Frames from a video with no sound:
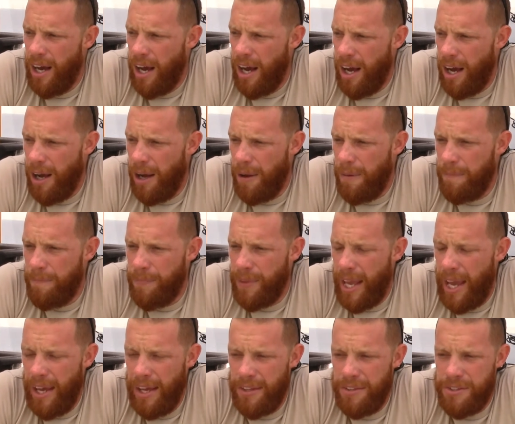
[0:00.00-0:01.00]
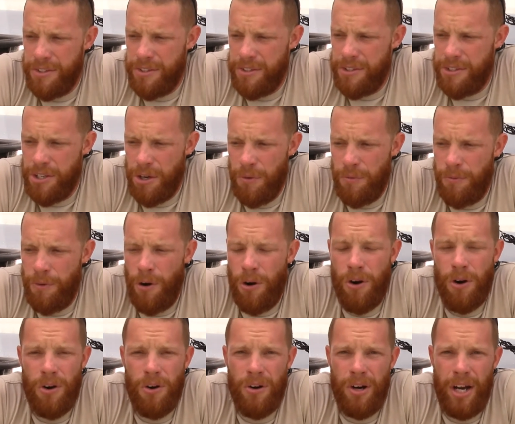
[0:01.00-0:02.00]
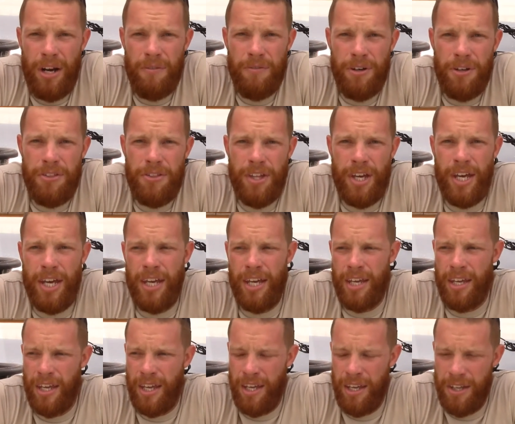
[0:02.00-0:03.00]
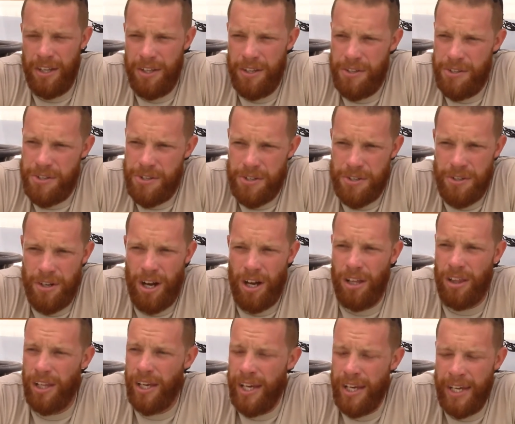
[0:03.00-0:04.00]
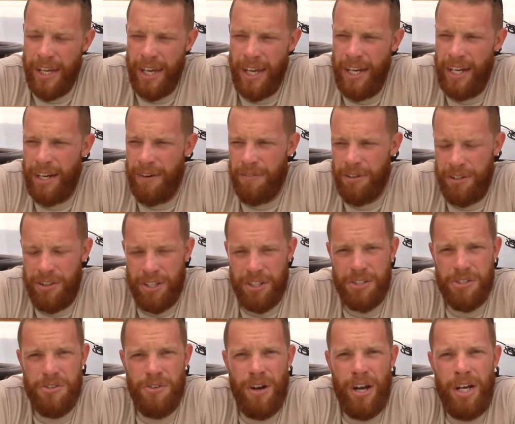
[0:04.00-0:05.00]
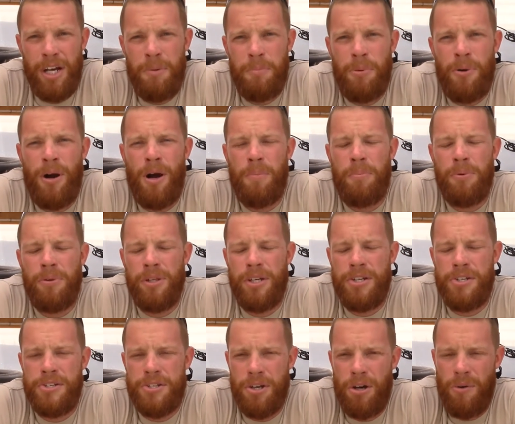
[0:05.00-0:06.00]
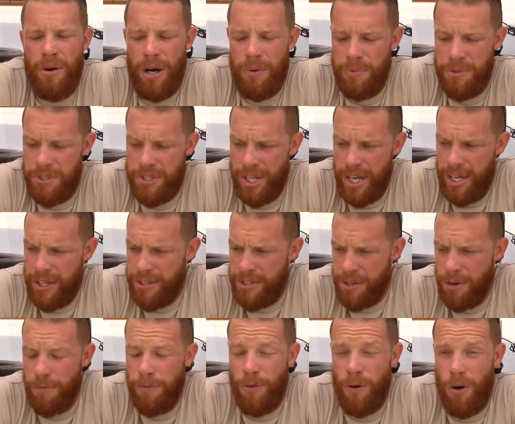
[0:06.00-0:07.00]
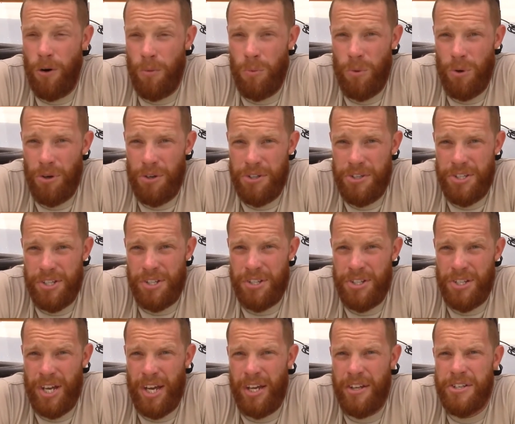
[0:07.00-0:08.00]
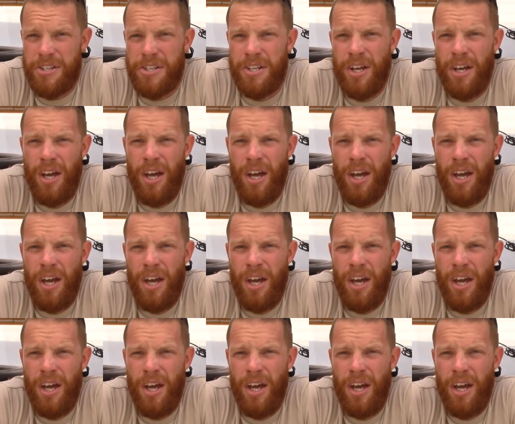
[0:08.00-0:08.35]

Um, and so far, everything is not leaking. Everything's draining properly. So I would say so far we're a success.